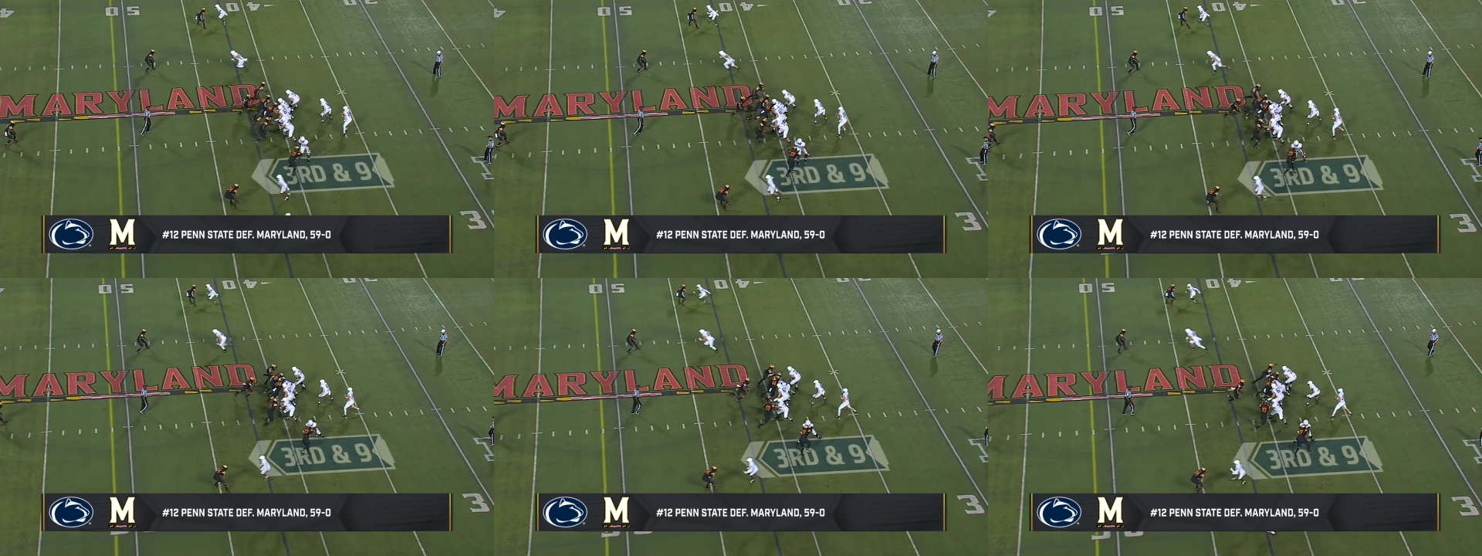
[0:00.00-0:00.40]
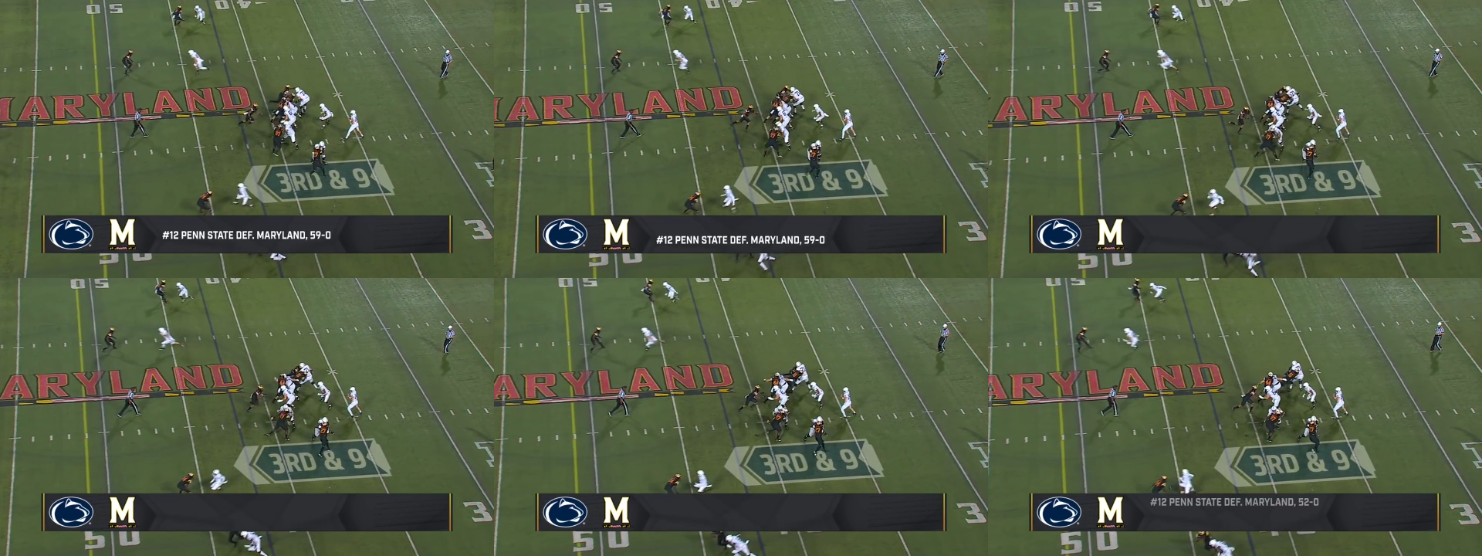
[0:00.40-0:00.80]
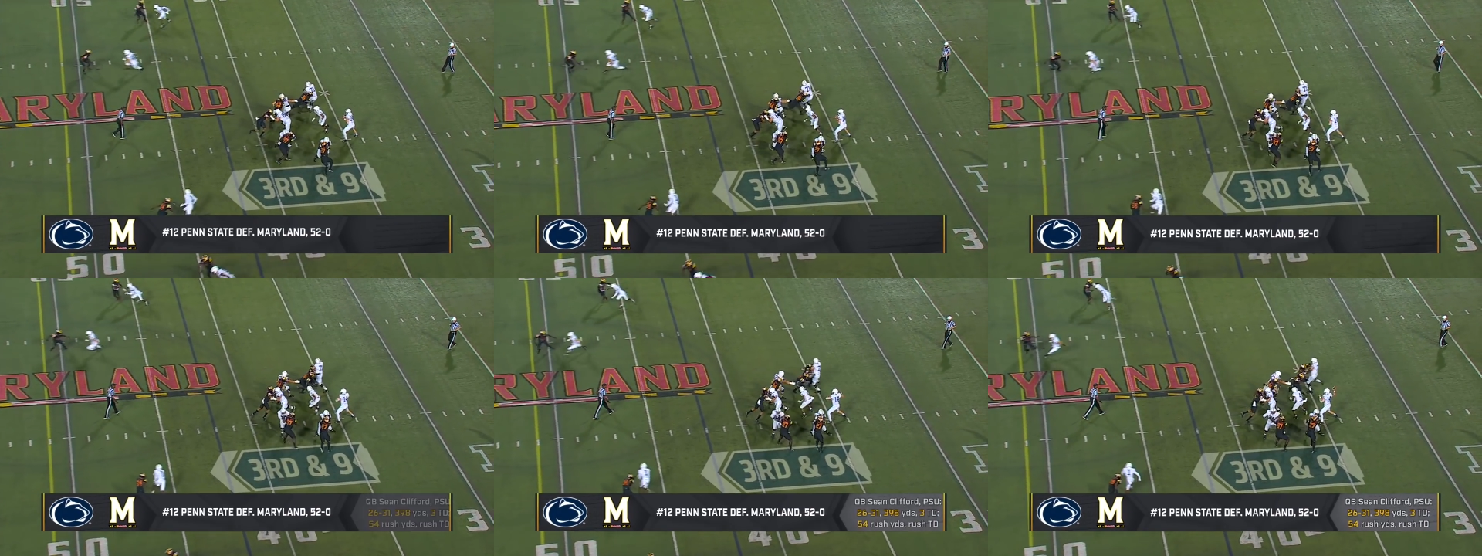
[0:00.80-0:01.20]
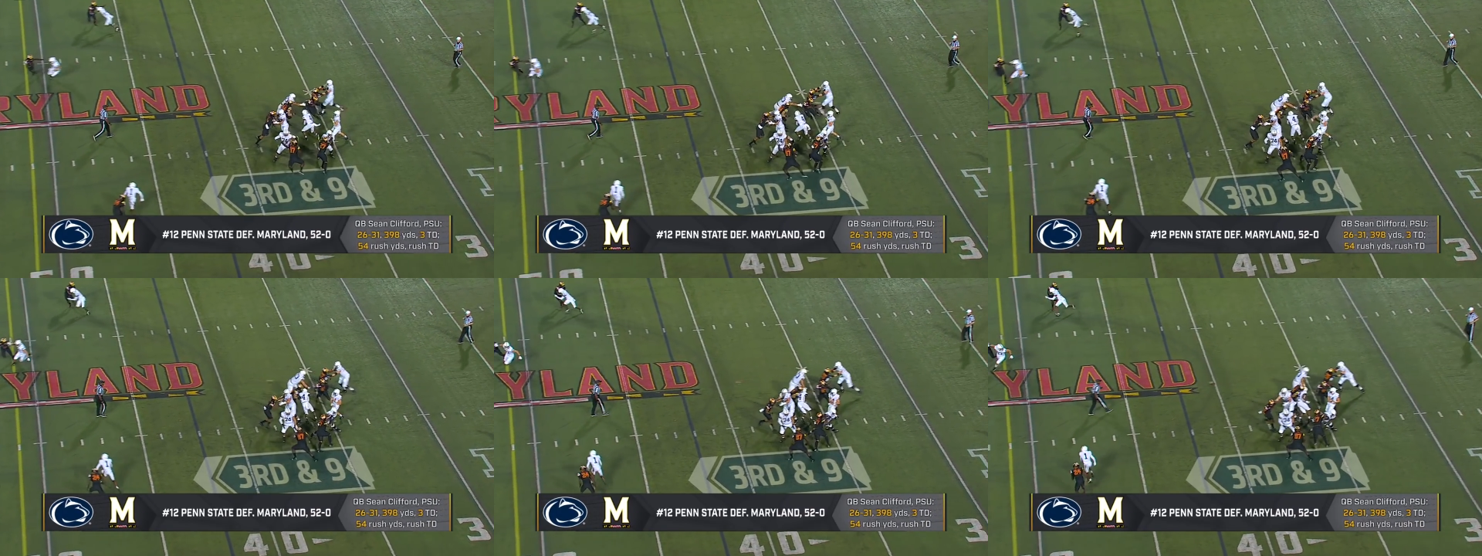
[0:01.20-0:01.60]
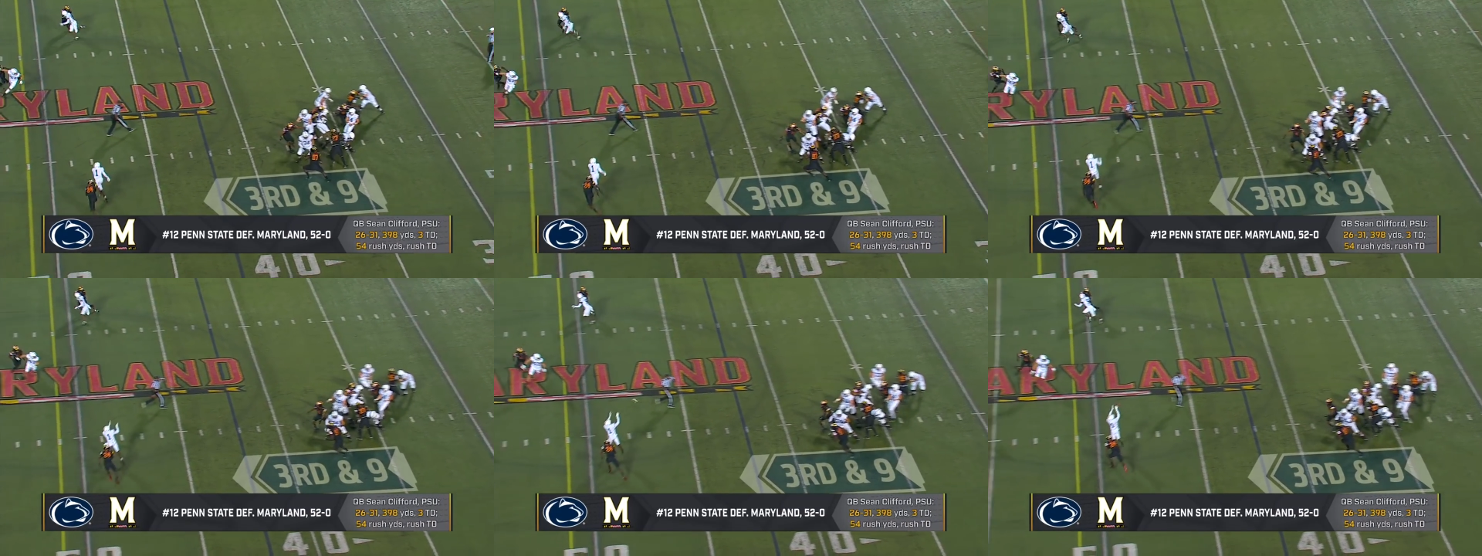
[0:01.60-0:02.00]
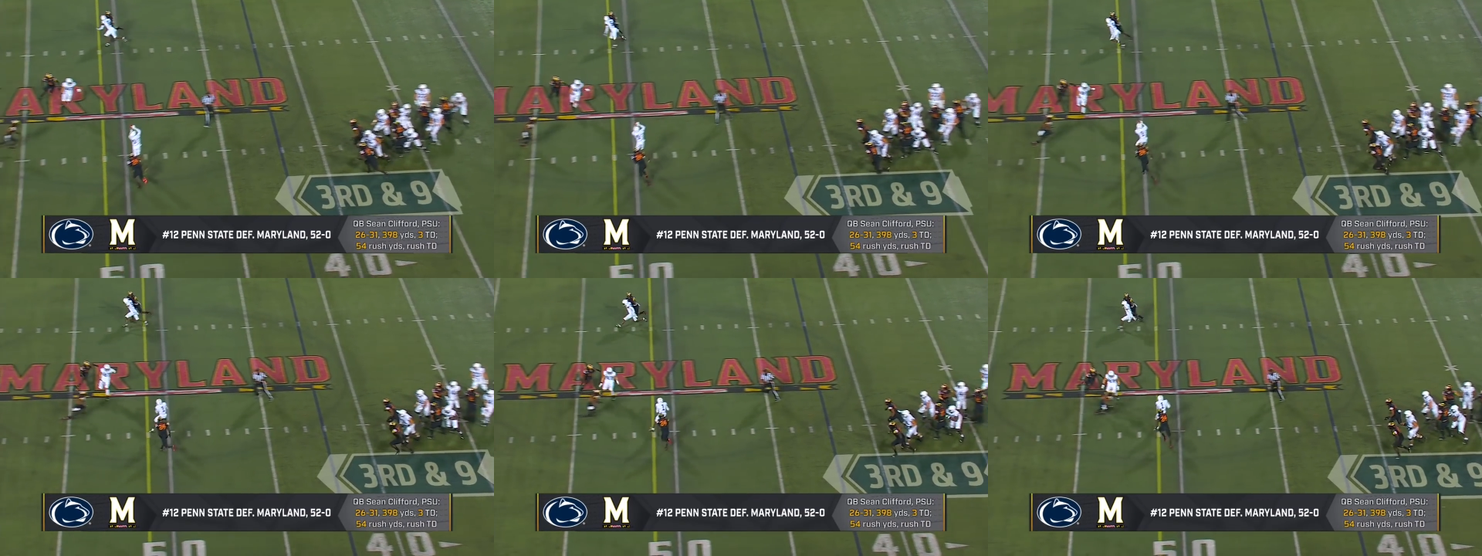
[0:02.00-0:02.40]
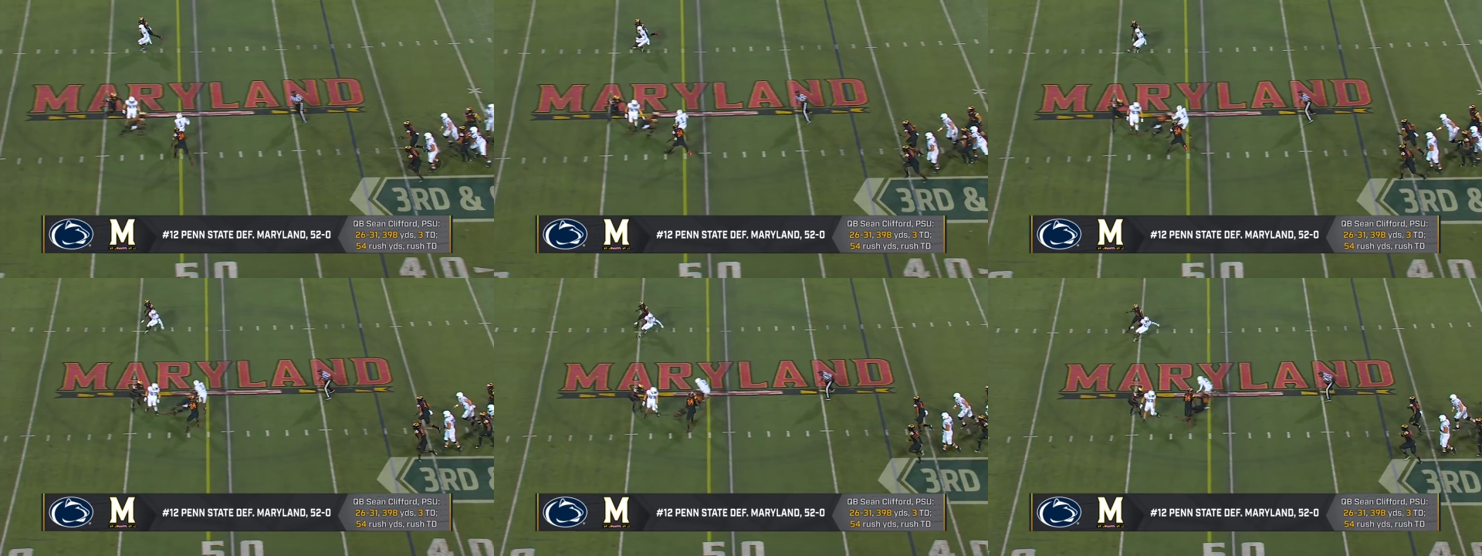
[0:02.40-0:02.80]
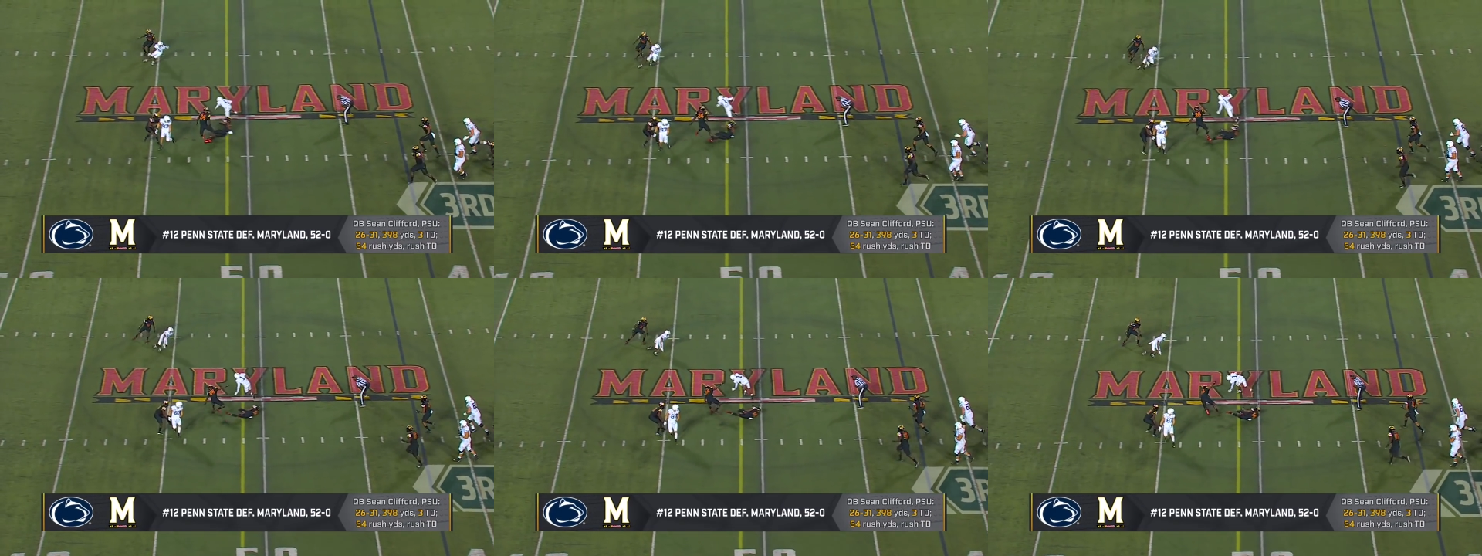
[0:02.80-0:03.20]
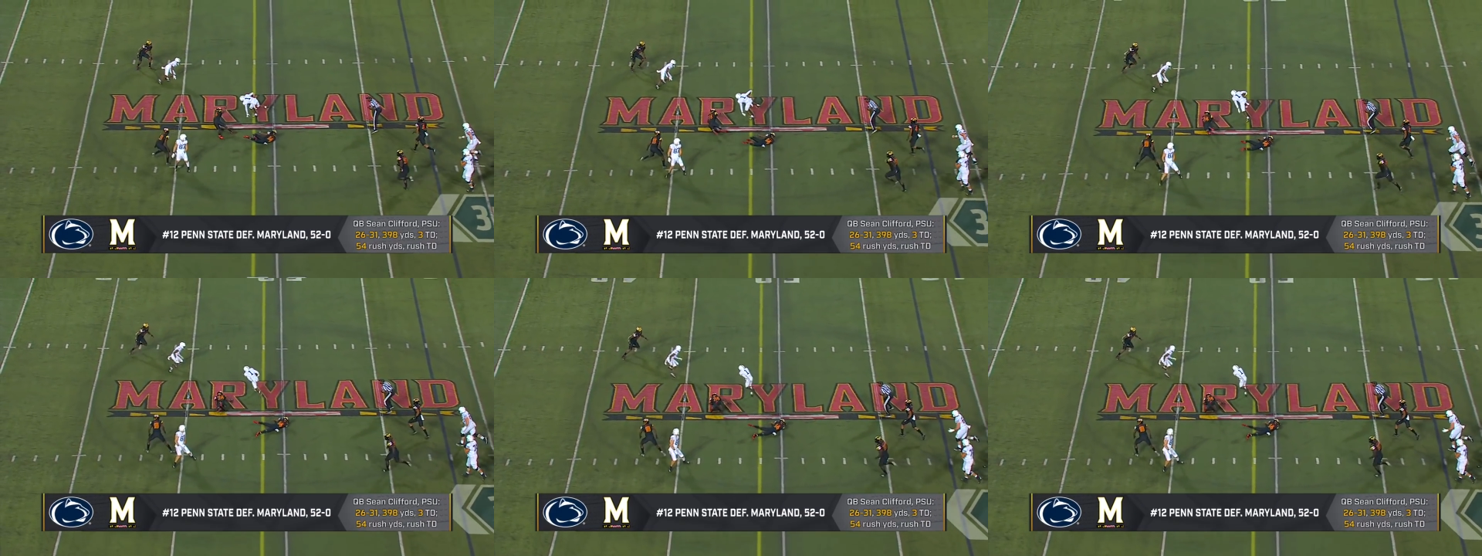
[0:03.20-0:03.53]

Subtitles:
No face is visible, so there are no lips to read.